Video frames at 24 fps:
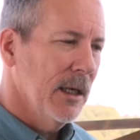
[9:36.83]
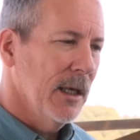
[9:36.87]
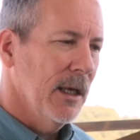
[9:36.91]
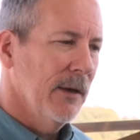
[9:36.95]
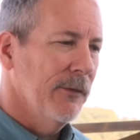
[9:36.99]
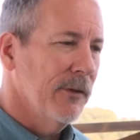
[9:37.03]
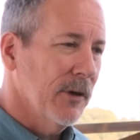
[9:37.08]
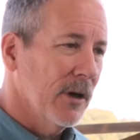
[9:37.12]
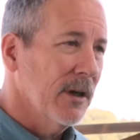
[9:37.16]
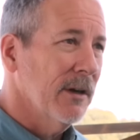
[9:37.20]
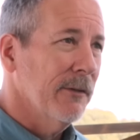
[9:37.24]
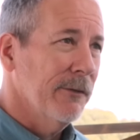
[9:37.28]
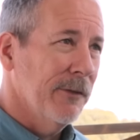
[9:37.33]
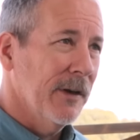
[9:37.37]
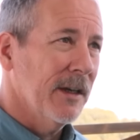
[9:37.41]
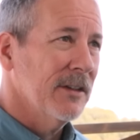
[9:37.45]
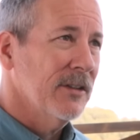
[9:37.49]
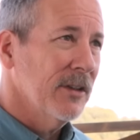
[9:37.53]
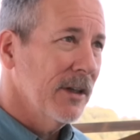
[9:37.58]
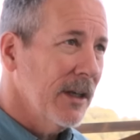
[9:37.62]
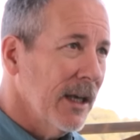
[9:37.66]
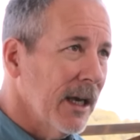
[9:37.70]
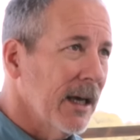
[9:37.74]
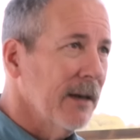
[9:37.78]
If you're going to
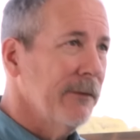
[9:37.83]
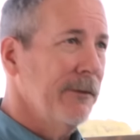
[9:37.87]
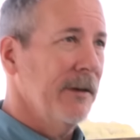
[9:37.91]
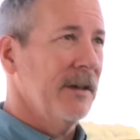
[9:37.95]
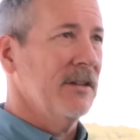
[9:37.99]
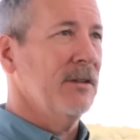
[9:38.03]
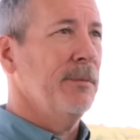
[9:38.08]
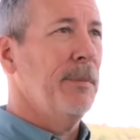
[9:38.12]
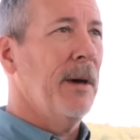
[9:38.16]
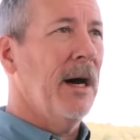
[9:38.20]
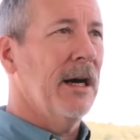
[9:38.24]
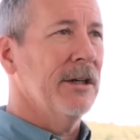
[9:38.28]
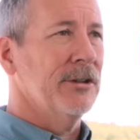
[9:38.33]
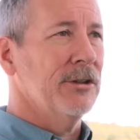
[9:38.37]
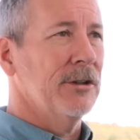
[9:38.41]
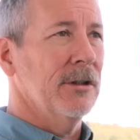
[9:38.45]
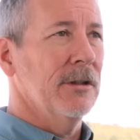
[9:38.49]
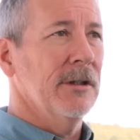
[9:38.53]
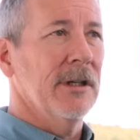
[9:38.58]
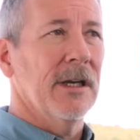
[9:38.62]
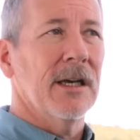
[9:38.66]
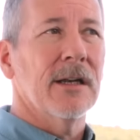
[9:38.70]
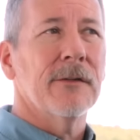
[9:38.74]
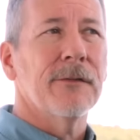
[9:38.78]
fix it, you got to fix the
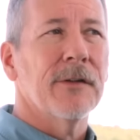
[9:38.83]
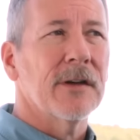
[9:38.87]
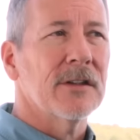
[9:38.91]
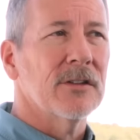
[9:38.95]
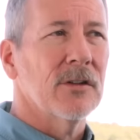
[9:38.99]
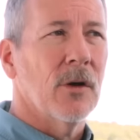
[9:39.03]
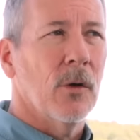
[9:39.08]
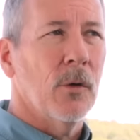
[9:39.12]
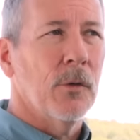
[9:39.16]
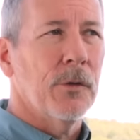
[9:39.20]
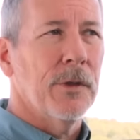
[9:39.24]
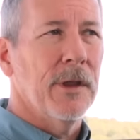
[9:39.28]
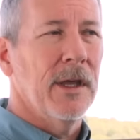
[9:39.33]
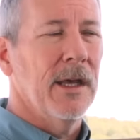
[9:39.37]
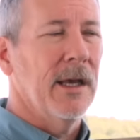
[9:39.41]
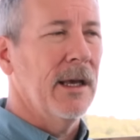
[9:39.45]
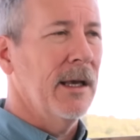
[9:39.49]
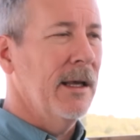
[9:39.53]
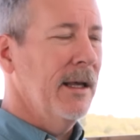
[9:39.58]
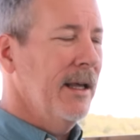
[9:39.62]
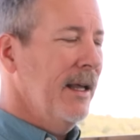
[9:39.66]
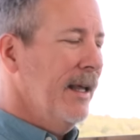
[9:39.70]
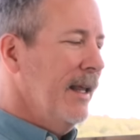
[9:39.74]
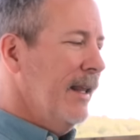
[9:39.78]
posture. You got to fix the whole thing.
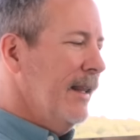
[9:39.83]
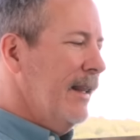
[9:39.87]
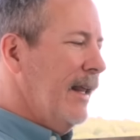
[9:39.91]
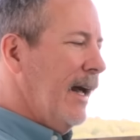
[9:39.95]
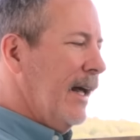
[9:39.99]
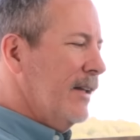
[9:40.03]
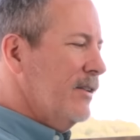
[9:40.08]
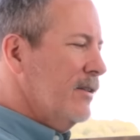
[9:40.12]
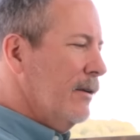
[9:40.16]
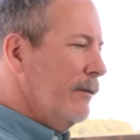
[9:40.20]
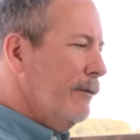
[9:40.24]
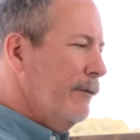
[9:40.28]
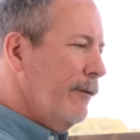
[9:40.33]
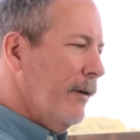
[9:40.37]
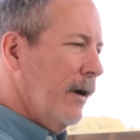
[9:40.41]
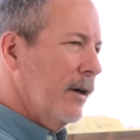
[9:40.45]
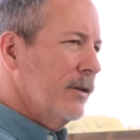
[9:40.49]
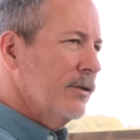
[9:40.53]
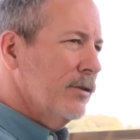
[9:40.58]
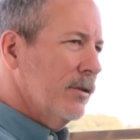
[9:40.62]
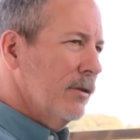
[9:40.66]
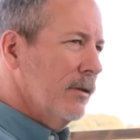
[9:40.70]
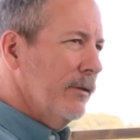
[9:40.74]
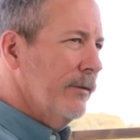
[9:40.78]
That's a
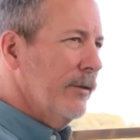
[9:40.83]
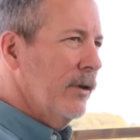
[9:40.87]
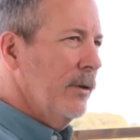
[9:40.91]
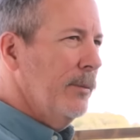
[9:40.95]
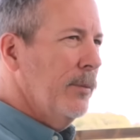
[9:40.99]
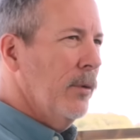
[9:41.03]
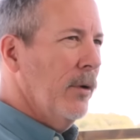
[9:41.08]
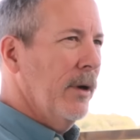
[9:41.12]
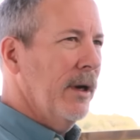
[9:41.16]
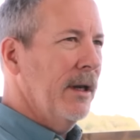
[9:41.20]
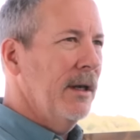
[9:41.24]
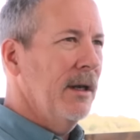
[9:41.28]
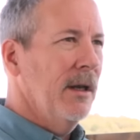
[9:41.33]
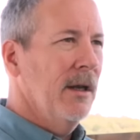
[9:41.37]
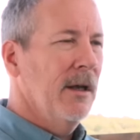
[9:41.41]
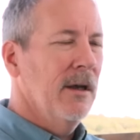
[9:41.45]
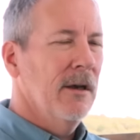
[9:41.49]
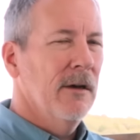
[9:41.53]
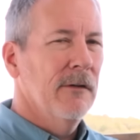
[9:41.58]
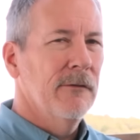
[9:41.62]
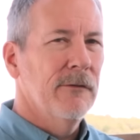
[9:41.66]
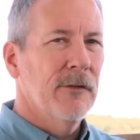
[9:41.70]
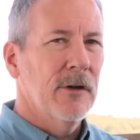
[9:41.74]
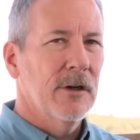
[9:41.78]
functional viewpoint
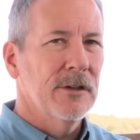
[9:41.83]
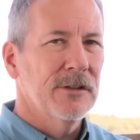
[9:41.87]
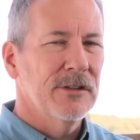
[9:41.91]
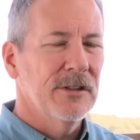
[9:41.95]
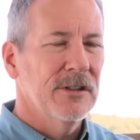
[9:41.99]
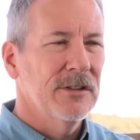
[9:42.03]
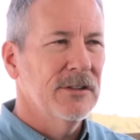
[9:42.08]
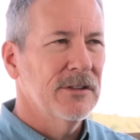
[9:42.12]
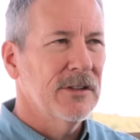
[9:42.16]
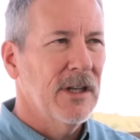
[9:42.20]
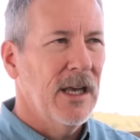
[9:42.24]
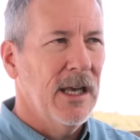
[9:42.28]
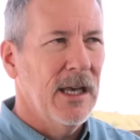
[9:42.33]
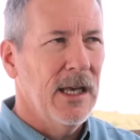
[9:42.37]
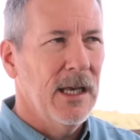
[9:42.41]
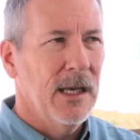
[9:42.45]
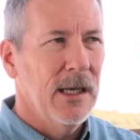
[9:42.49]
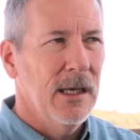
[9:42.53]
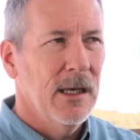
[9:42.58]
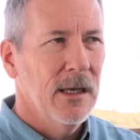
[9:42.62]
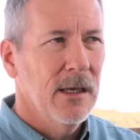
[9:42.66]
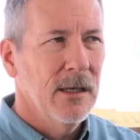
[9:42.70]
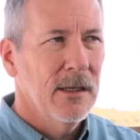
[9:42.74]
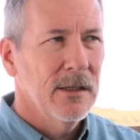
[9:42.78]
versus
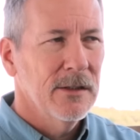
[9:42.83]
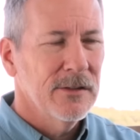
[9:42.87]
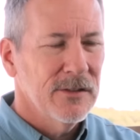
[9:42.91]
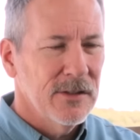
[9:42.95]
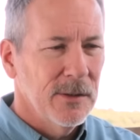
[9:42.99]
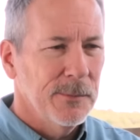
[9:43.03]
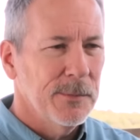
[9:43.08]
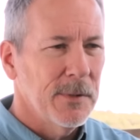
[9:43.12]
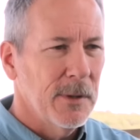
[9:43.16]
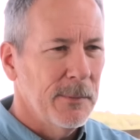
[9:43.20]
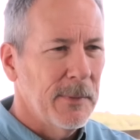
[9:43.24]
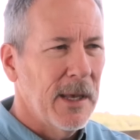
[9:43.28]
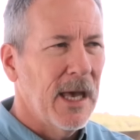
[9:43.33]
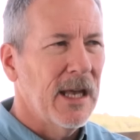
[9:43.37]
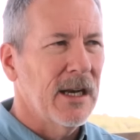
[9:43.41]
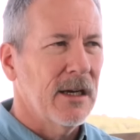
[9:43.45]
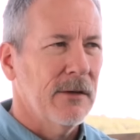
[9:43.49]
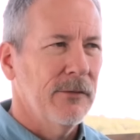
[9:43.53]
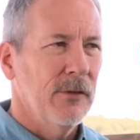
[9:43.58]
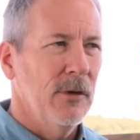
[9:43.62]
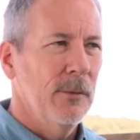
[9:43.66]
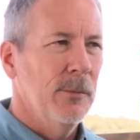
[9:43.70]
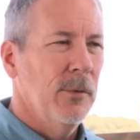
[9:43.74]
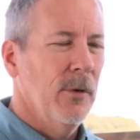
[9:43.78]
a
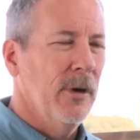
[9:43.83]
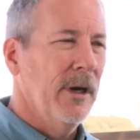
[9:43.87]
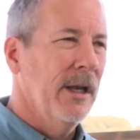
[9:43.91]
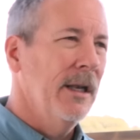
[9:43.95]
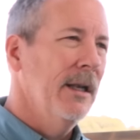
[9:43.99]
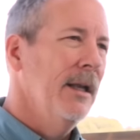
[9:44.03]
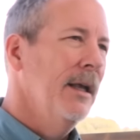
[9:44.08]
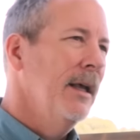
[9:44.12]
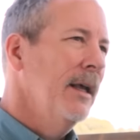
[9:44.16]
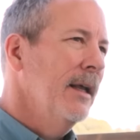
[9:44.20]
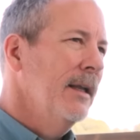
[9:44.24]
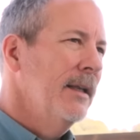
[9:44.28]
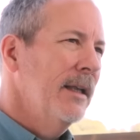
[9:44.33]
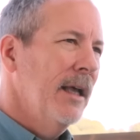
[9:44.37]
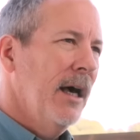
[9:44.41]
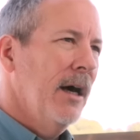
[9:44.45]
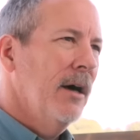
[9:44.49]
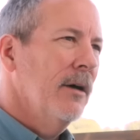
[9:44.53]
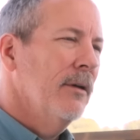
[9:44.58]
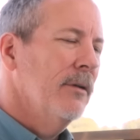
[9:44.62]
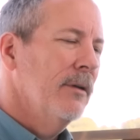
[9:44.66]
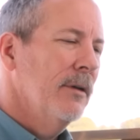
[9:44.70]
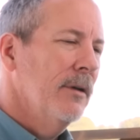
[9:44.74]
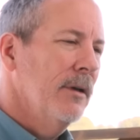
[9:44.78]
symptomatic viewpoint.
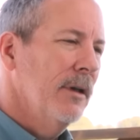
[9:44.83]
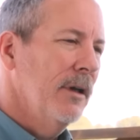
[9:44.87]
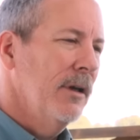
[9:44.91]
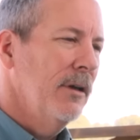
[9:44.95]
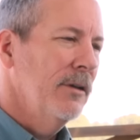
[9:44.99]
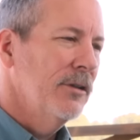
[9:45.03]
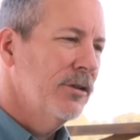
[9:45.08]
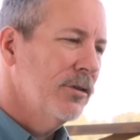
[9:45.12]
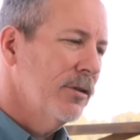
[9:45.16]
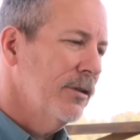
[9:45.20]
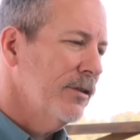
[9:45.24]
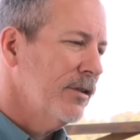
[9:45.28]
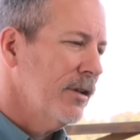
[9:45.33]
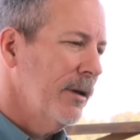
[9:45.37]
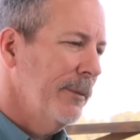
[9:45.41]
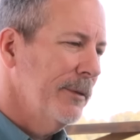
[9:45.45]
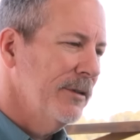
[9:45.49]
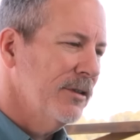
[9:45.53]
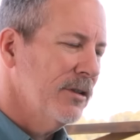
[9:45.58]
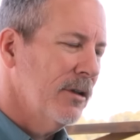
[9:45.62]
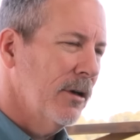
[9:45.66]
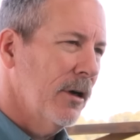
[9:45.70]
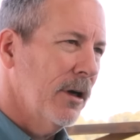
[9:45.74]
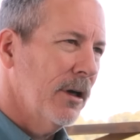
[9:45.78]
Now, the insurance
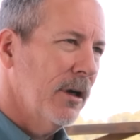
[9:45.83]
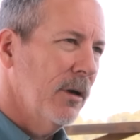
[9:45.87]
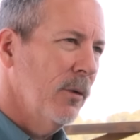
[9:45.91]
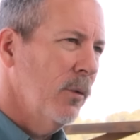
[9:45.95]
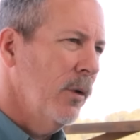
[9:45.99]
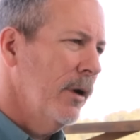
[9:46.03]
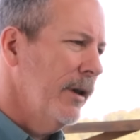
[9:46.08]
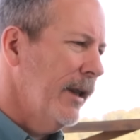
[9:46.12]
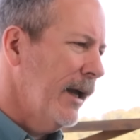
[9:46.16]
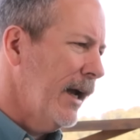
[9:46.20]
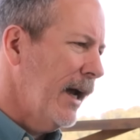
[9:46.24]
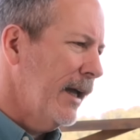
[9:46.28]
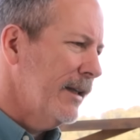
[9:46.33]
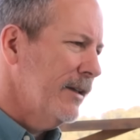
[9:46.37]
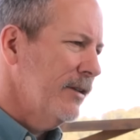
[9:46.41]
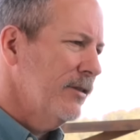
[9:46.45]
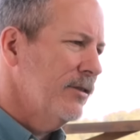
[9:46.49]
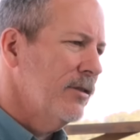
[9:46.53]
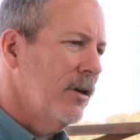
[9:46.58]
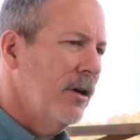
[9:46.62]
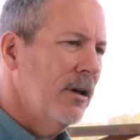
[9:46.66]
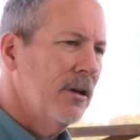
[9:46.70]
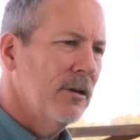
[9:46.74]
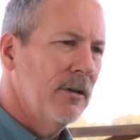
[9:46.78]
companies could argue, well, they got the
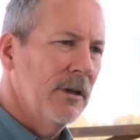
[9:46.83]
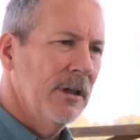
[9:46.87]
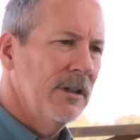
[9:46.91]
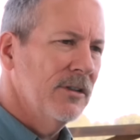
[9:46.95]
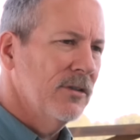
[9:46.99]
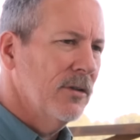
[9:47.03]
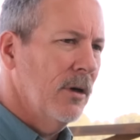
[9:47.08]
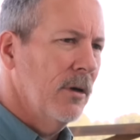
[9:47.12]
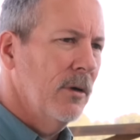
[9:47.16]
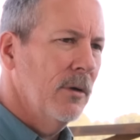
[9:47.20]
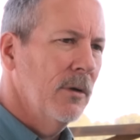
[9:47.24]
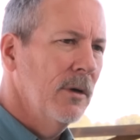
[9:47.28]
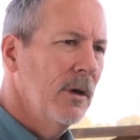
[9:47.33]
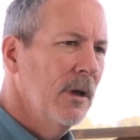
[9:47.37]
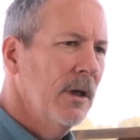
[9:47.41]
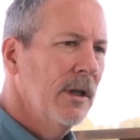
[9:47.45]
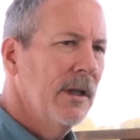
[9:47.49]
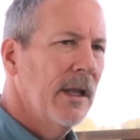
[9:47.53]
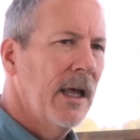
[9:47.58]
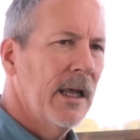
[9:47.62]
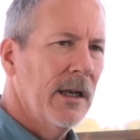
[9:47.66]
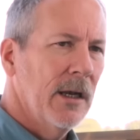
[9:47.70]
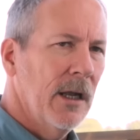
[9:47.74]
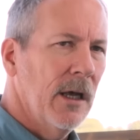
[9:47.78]
surgery, so
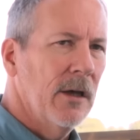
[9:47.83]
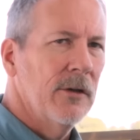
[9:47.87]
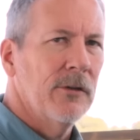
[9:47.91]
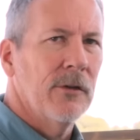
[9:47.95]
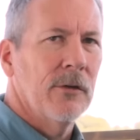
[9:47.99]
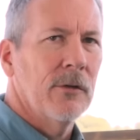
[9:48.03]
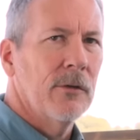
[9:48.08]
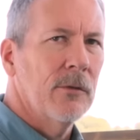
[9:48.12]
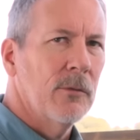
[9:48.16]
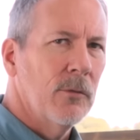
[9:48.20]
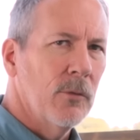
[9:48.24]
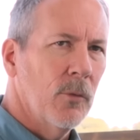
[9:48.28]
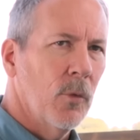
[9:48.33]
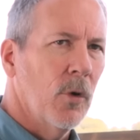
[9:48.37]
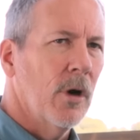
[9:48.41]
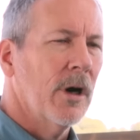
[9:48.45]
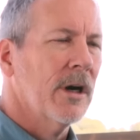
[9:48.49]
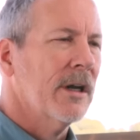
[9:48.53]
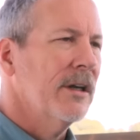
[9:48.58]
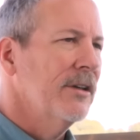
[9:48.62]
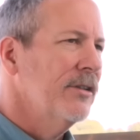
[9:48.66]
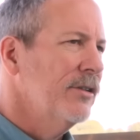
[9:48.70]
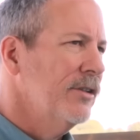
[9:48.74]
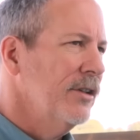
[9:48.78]
that other
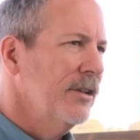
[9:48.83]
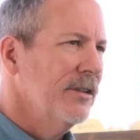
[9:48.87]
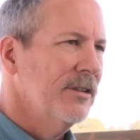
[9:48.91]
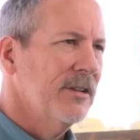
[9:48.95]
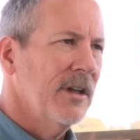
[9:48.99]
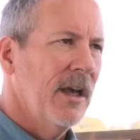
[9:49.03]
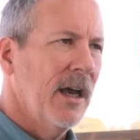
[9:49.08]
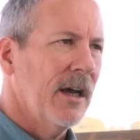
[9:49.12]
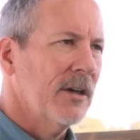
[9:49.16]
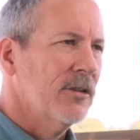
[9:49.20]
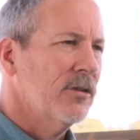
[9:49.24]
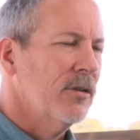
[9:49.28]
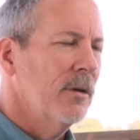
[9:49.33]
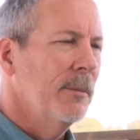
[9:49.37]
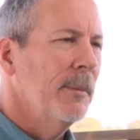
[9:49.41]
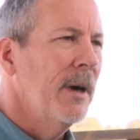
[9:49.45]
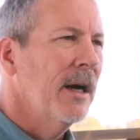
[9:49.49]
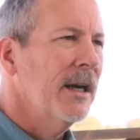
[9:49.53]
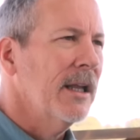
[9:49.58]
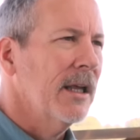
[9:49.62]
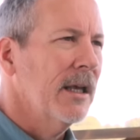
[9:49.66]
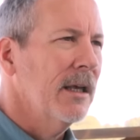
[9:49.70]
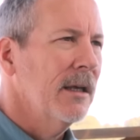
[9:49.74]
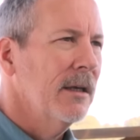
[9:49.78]
work is just extra
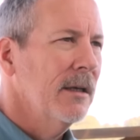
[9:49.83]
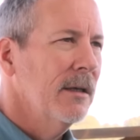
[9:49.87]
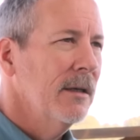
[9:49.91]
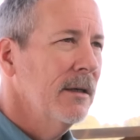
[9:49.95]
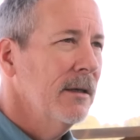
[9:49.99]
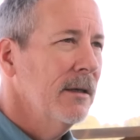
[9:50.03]
money.